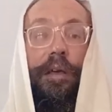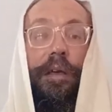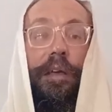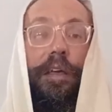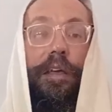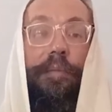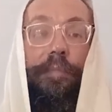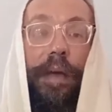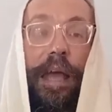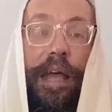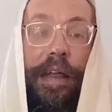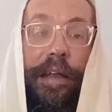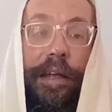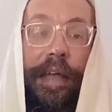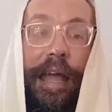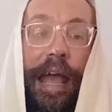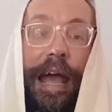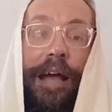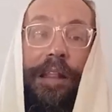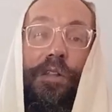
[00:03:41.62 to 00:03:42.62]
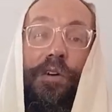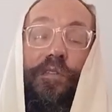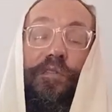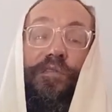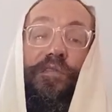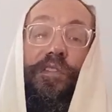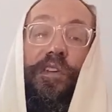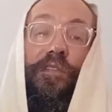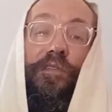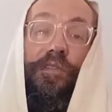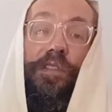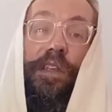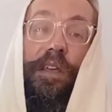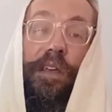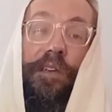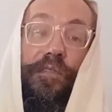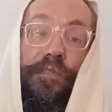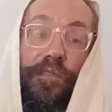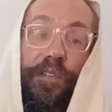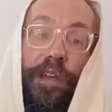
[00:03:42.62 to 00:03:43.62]
he made a gallows
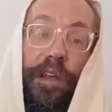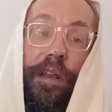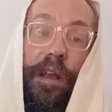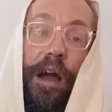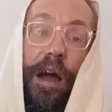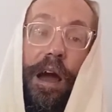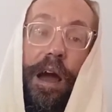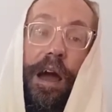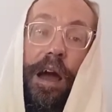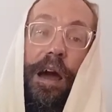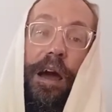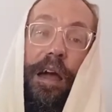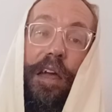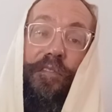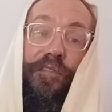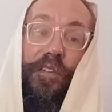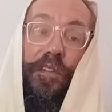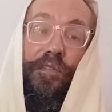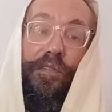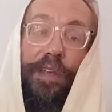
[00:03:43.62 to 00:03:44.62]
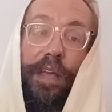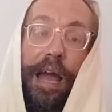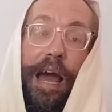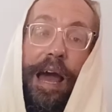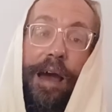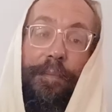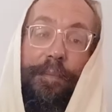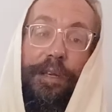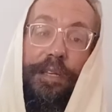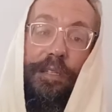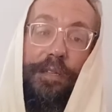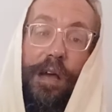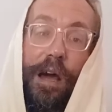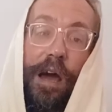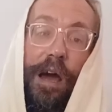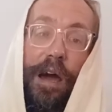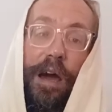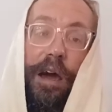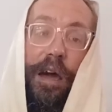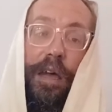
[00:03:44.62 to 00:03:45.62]
50 feet high, 50 amas
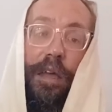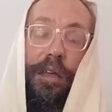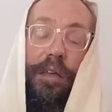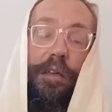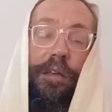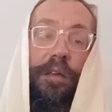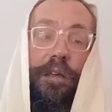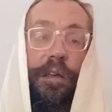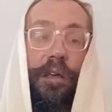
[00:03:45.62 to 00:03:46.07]
high,